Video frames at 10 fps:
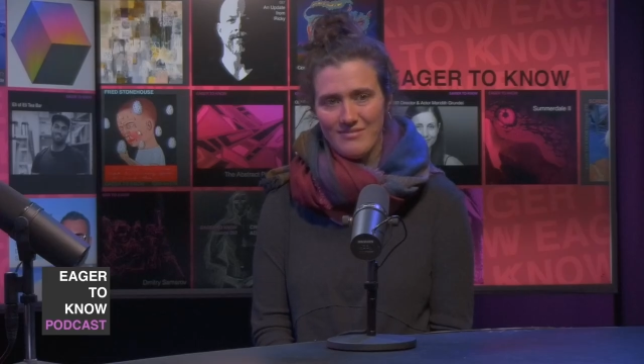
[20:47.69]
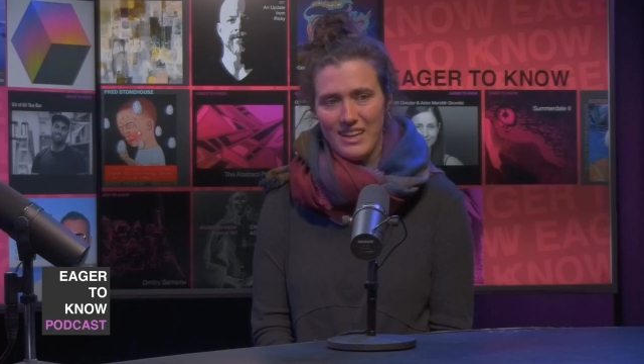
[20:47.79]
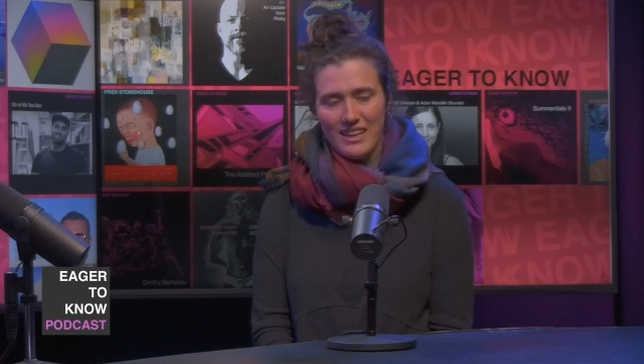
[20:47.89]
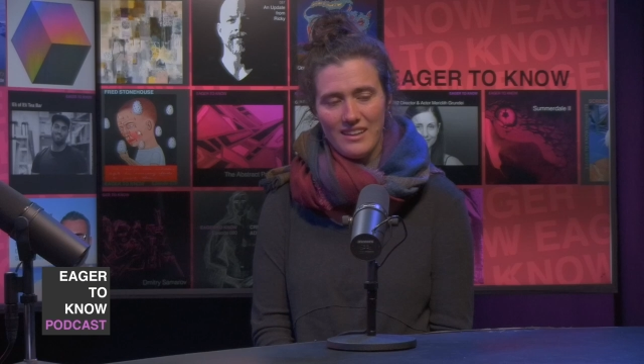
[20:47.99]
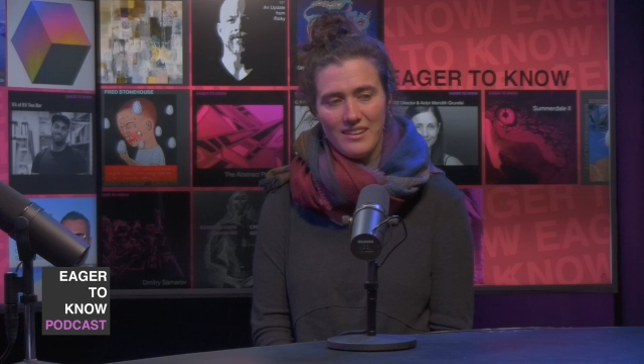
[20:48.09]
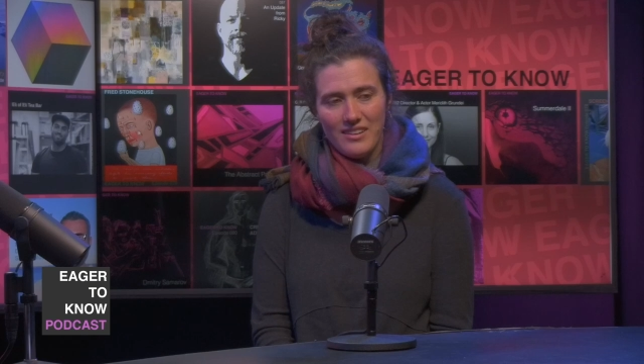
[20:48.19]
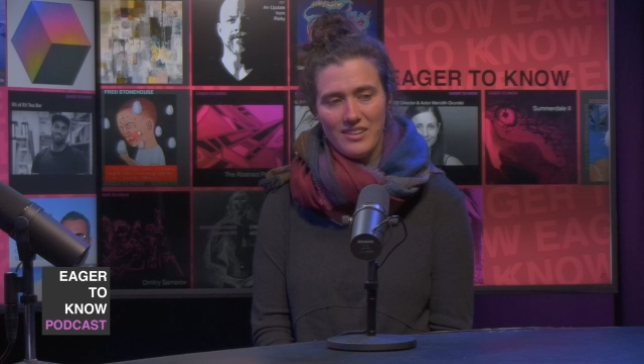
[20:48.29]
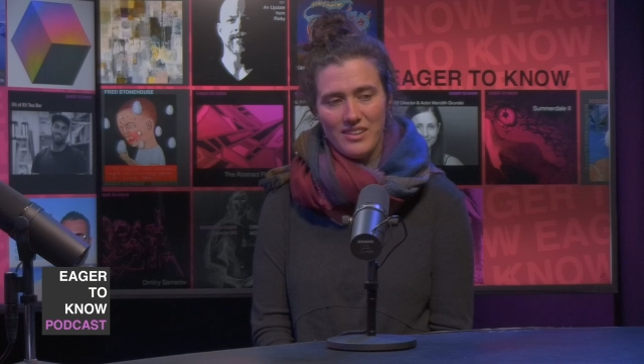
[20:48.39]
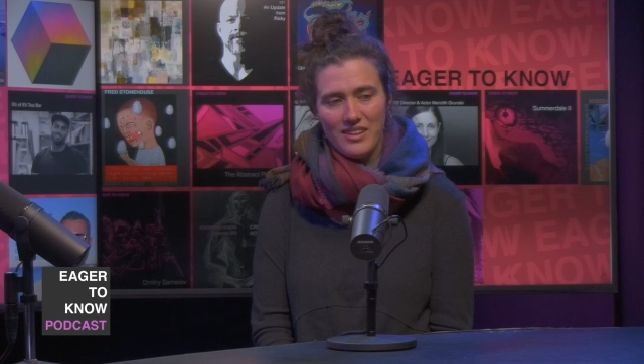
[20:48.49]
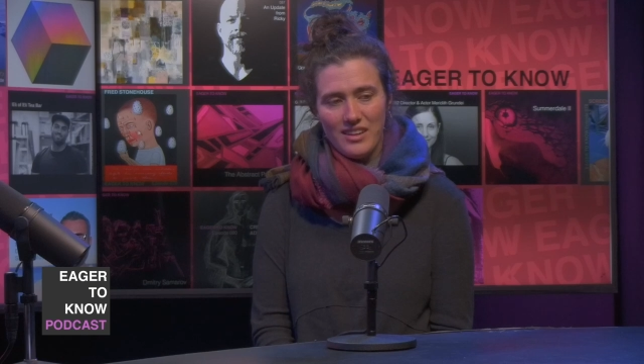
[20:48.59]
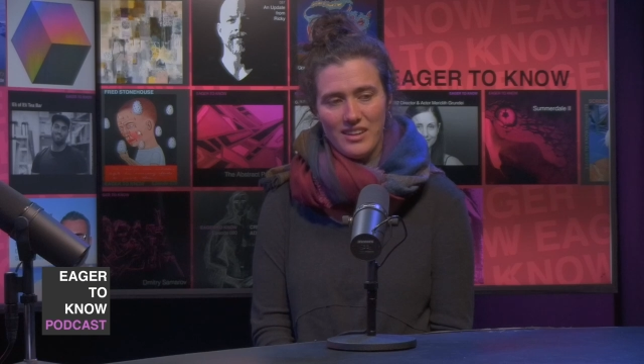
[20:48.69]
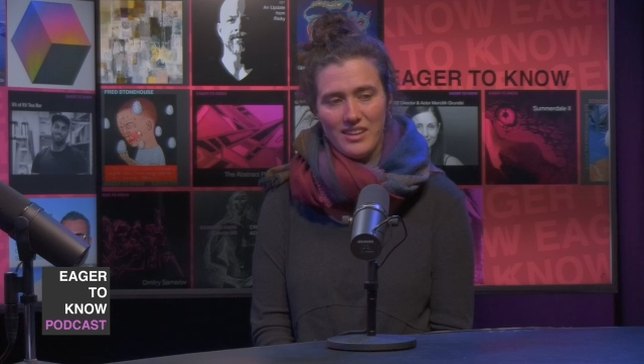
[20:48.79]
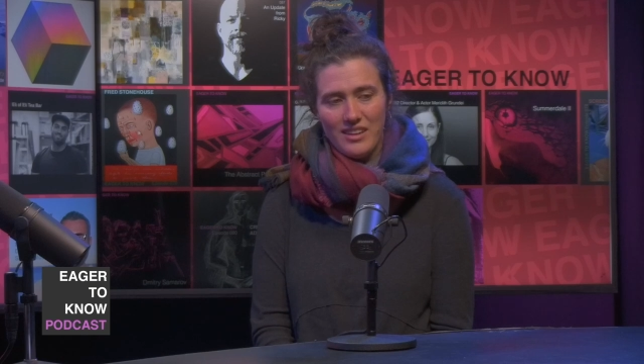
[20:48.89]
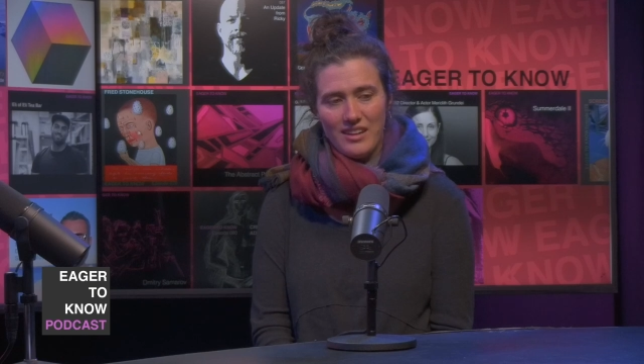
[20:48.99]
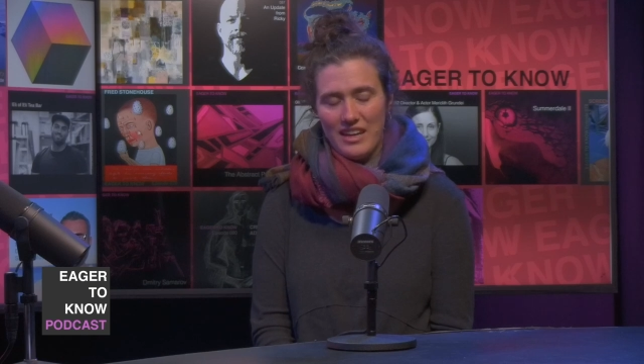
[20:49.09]
like
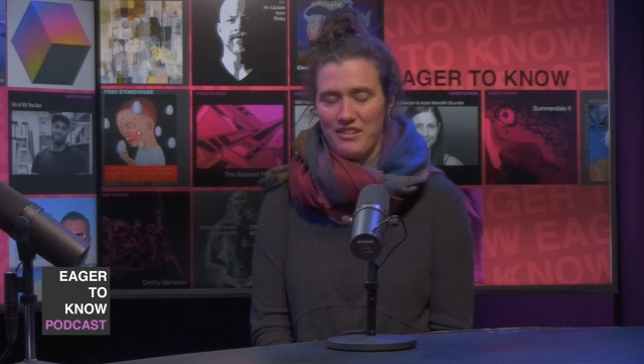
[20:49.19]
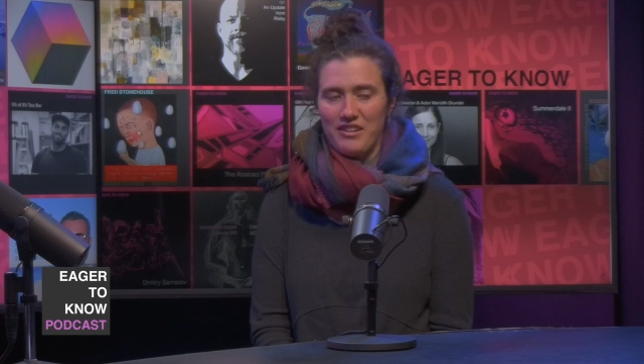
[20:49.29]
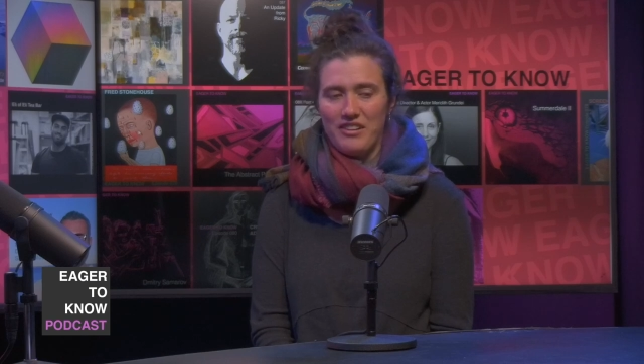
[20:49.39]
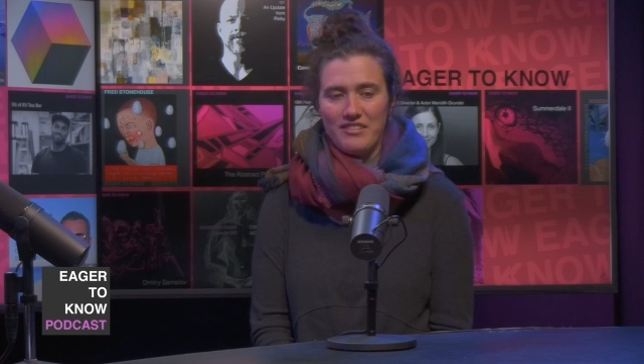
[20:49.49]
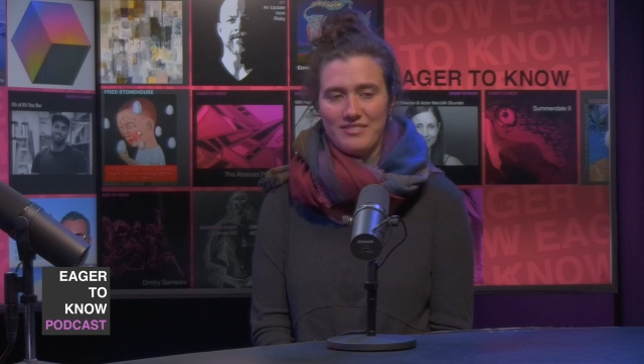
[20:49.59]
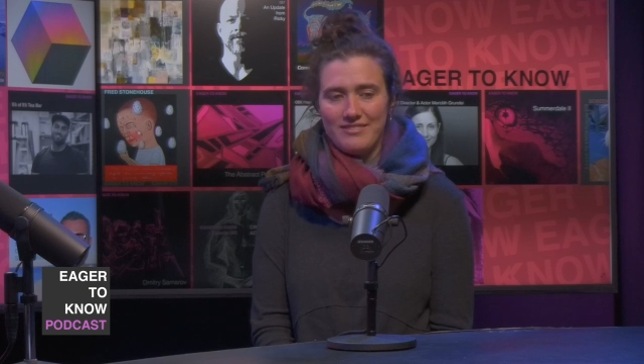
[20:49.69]
I don't know.